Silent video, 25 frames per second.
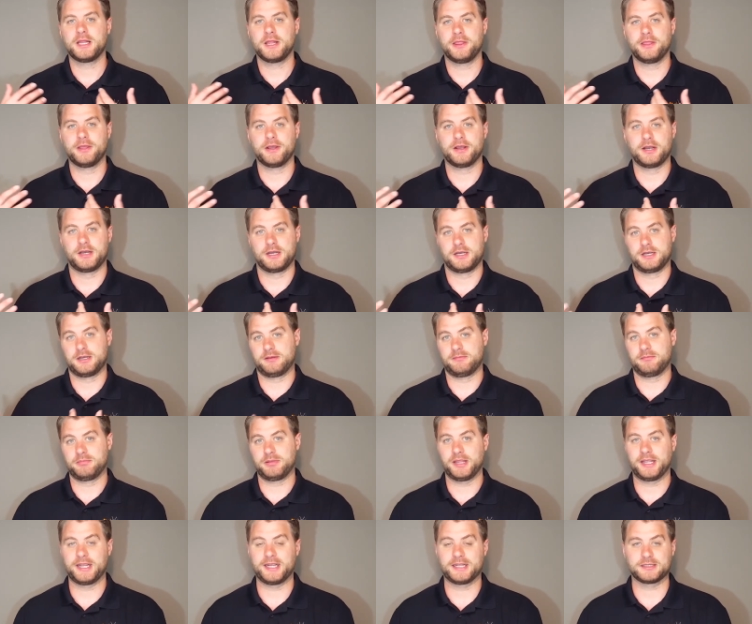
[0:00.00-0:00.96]
the
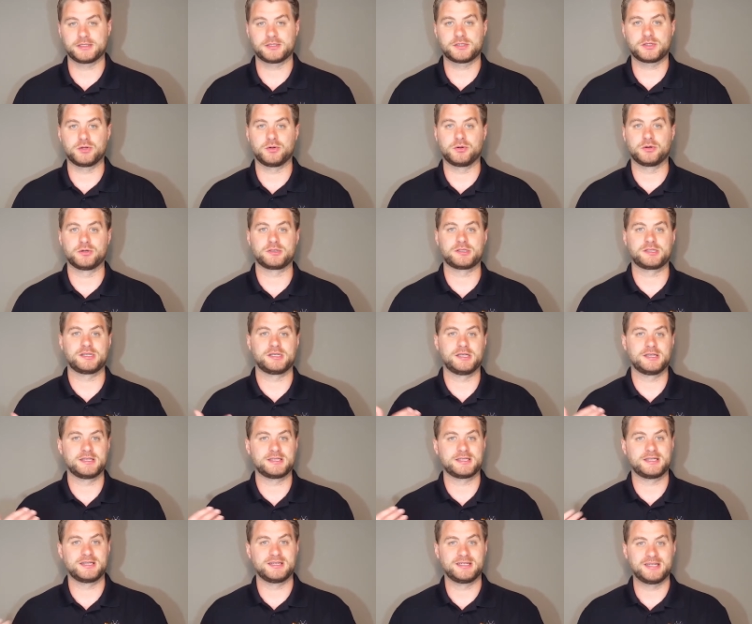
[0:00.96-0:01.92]
plant
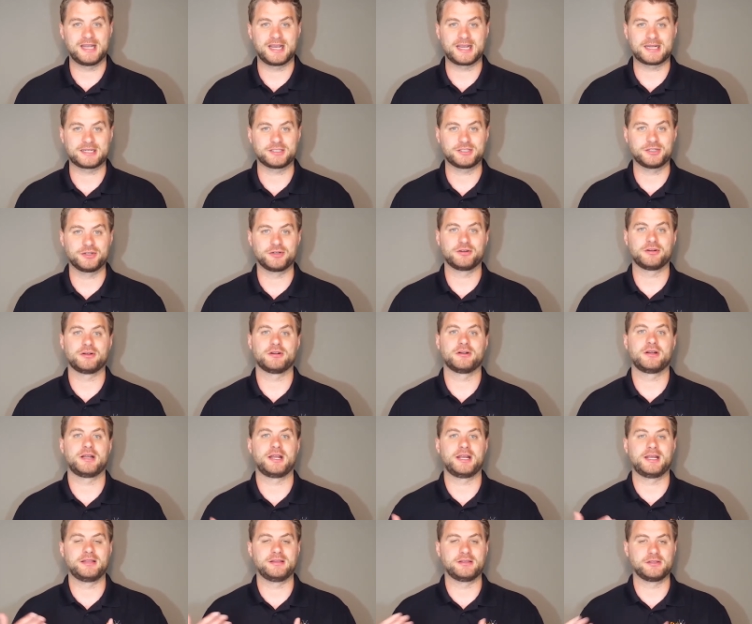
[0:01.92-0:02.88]
sources and nectar
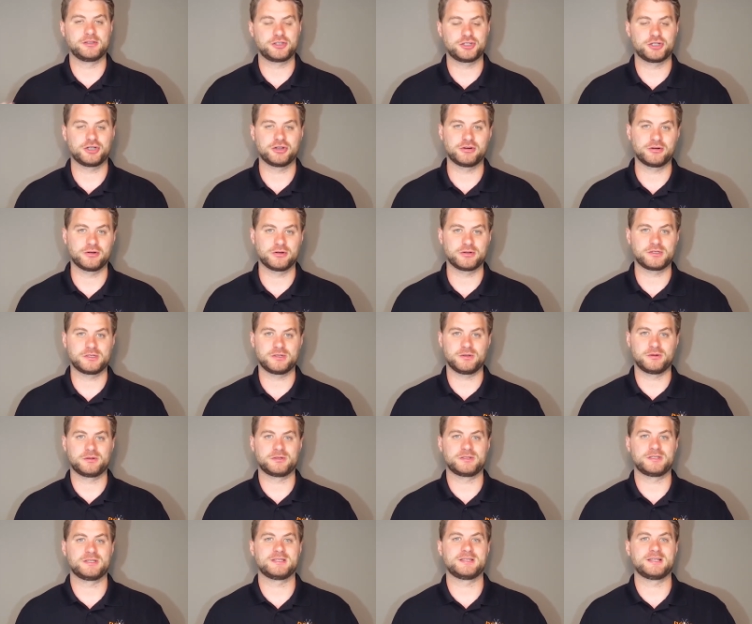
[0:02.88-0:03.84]
and the sugar
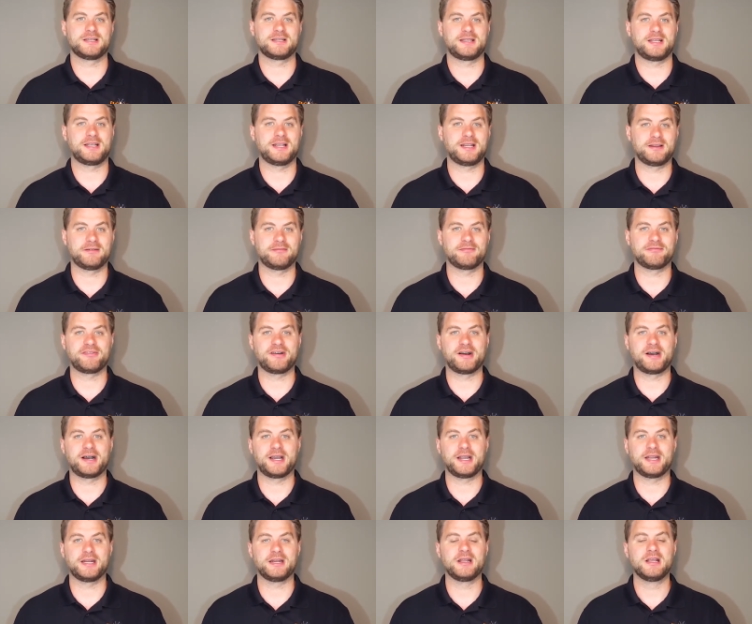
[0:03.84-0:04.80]
sources that they can
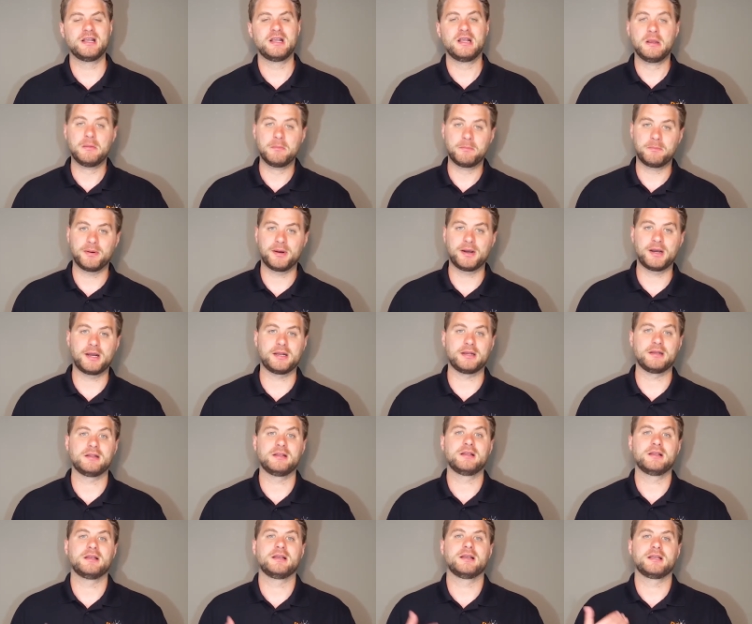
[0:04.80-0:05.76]
find.
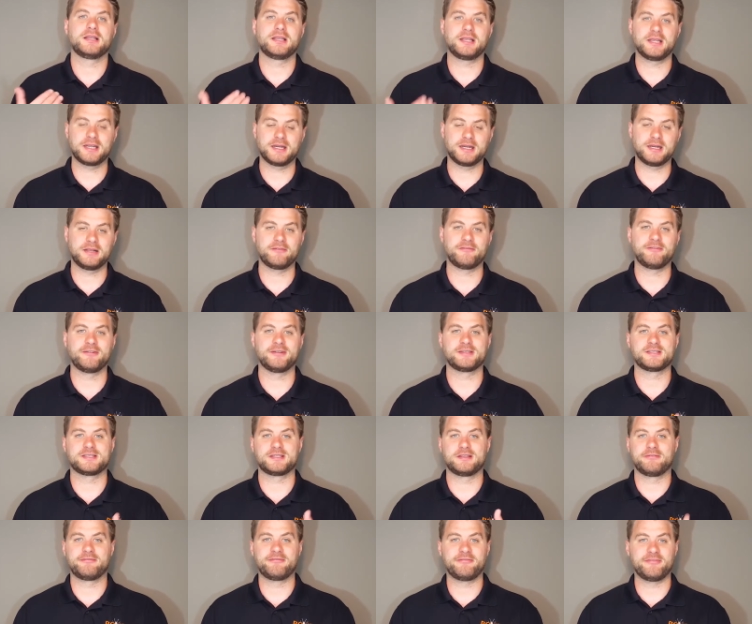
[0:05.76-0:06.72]
But again, if
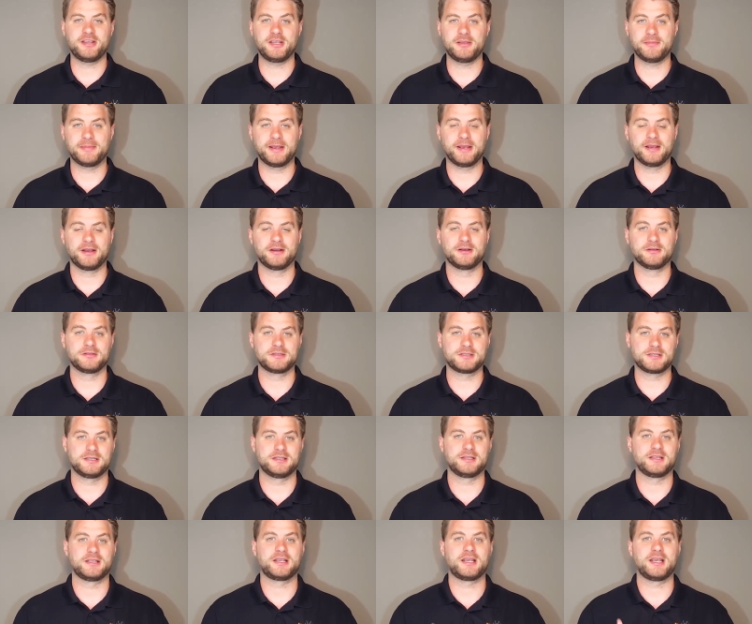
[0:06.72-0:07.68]
it's the females,
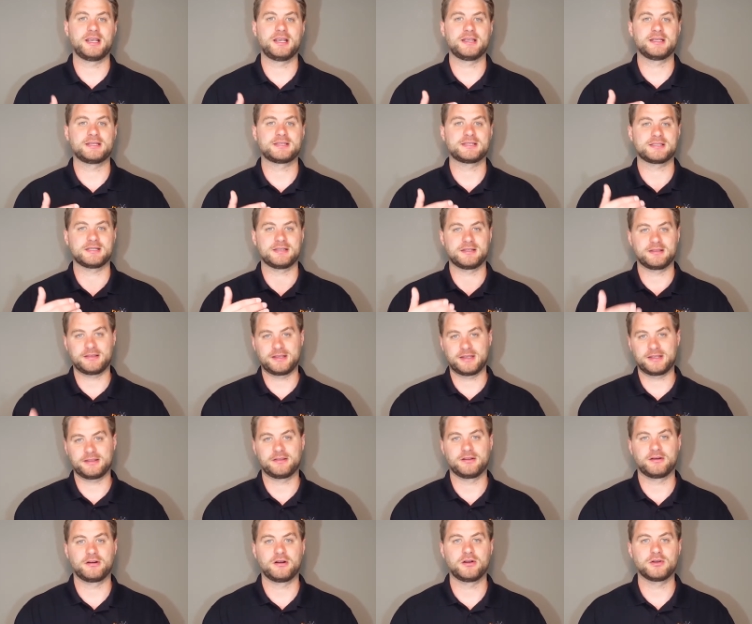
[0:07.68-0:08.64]
in the case
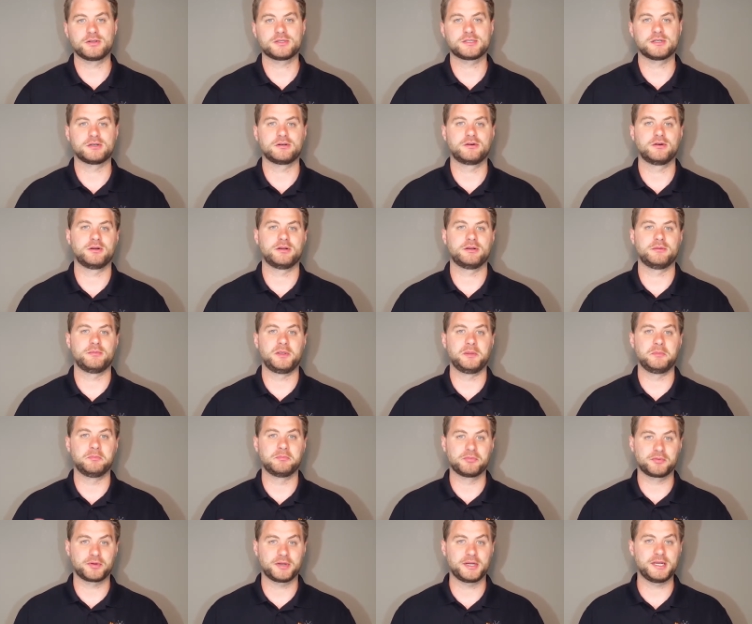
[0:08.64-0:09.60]
that they're also going to be
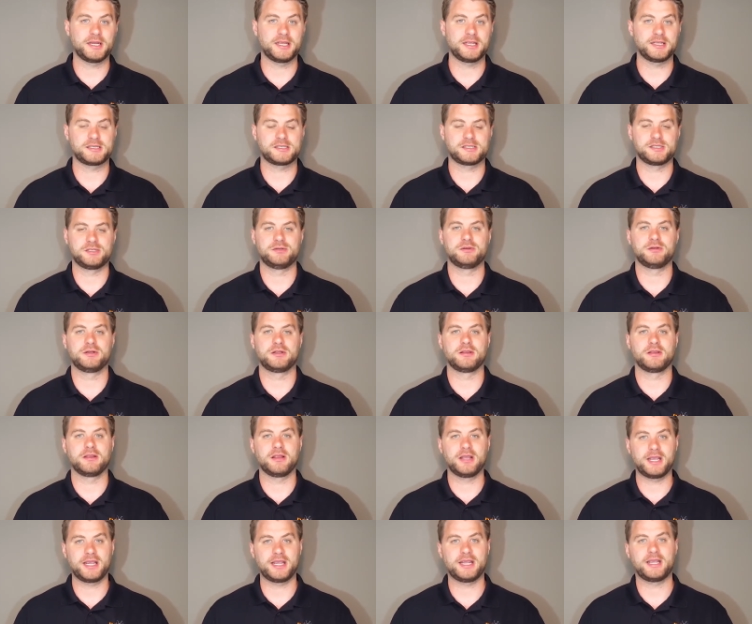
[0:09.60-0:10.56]
breeding soon
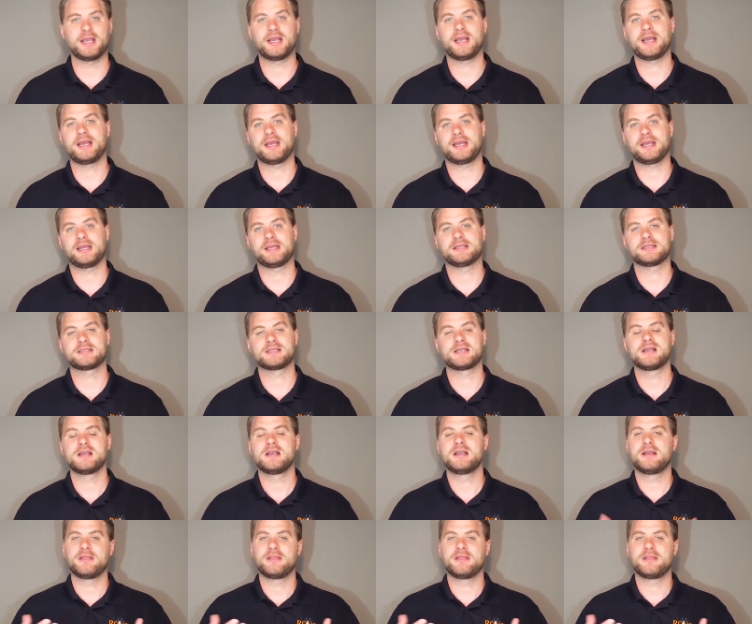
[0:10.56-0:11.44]
and laying eggs,